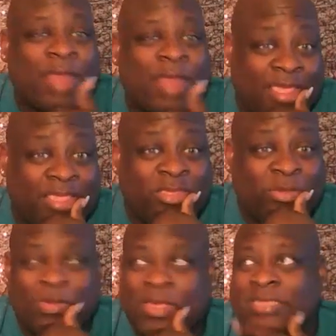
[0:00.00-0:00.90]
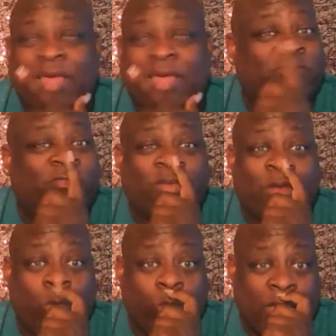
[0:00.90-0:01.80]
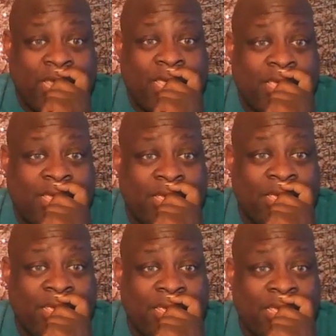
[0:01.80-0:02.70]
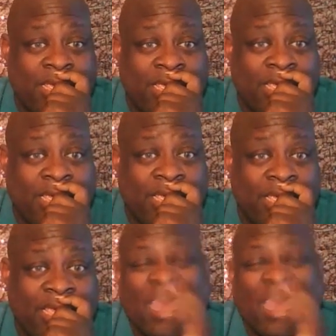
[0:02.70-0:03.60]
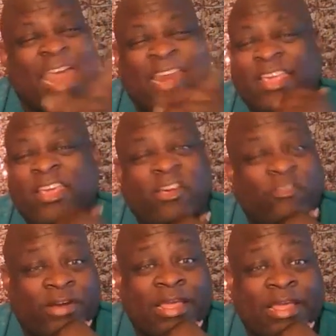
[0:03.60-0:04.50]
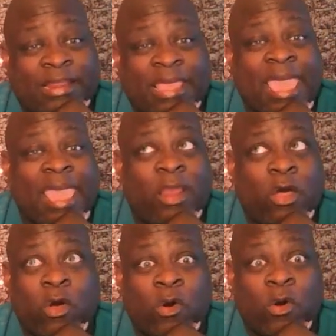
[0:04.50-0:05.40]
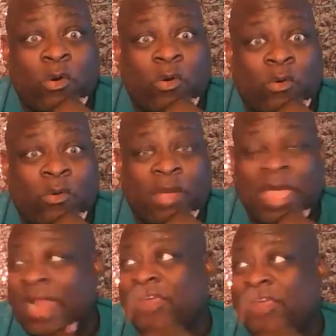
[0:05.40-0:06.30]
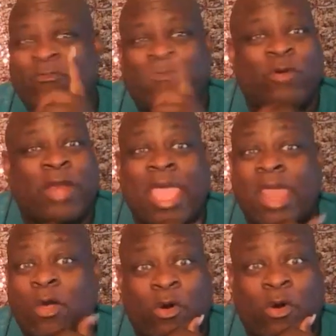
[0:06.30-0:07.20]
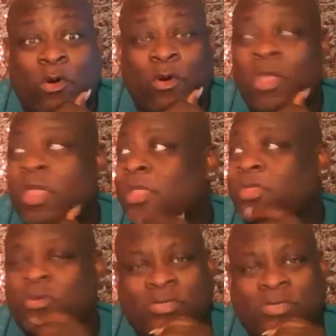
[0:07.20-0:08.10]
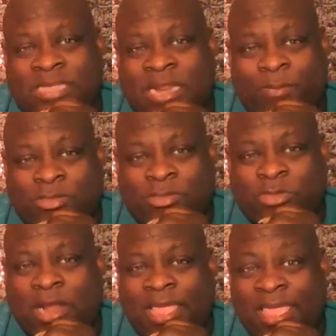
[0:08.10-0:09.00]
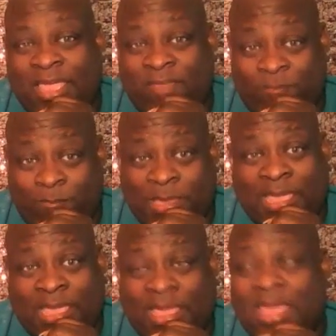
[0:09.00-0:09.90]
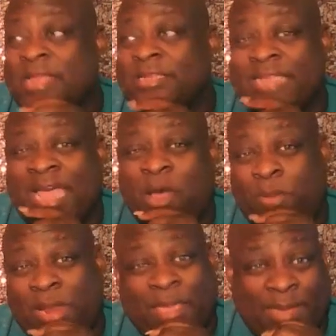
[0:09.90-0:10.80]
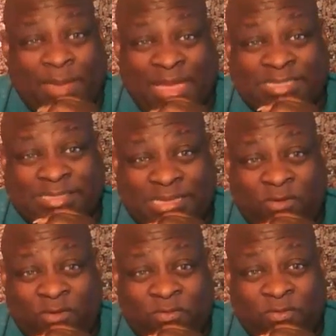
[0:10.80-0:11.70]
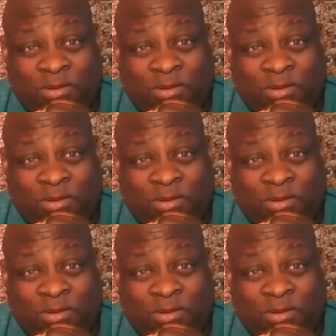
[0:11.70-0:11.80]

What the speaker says: liking you because that was very weak. And I didn't care for that at all. I didn't care for it at all. You're going to sit up and try to have me downplay myself